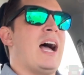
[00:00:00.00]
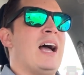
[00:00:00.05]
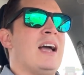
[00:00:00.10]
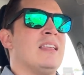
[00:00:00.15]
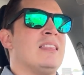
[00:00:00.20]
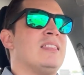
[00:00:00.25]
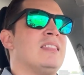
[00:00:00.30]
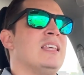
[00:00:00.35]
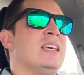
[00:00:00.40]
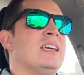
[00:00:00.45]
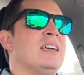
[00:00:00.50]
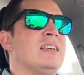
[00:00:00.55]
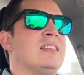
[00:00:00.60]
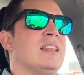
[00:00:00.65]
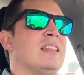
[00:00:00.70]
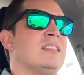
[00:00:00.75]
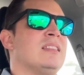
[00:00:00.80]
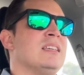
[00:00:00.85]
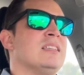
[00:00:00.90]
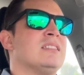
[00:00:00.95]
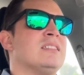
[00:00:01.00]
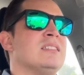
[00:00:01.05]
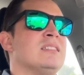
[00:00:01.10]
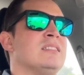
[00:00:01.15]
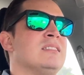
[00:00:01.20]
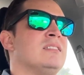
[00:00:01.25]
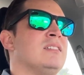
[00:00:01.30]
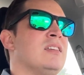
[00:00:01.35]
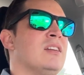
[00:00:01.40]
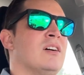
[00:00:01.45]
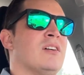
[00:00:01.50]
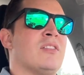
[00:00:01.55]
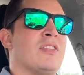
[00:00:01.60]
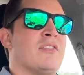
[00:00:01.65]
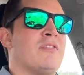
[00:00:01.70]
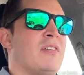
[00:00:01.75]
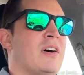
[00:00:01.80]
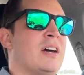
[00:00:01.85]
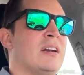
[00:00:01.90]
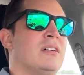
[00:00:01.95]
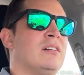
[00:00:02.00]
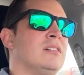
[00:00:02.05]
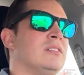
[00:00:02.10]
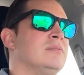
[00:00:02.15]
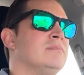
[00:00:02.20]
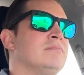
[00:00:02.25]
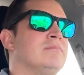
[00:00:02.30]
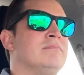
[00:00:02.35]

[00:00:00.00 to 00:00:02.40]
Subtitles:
I think that this is, the final